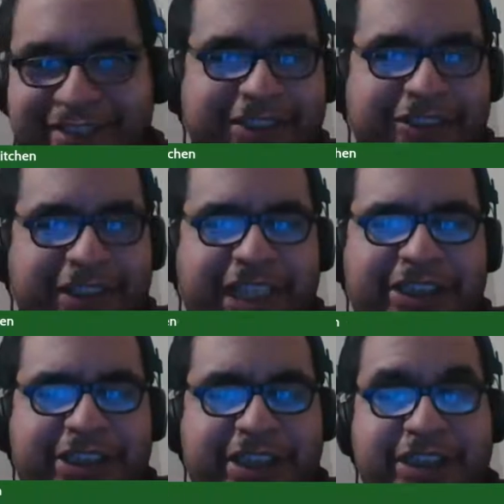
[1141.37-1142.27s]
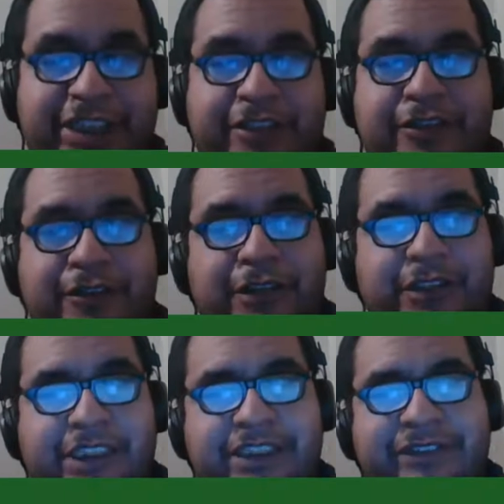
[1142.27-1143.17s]
course, is basically broken
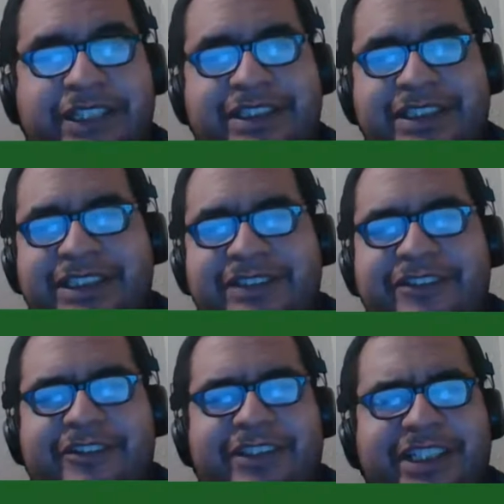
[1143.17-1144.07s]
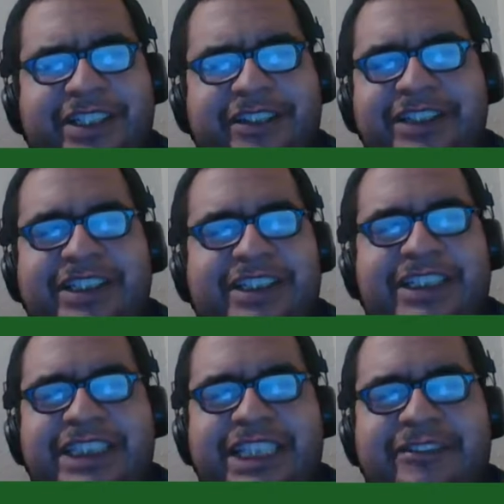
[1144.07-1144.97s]
down into several
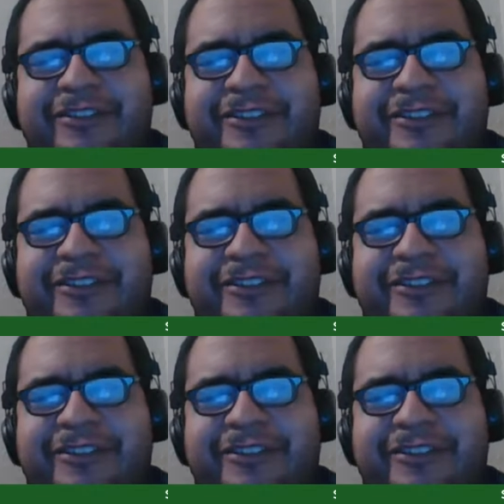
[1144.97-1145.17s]
parts.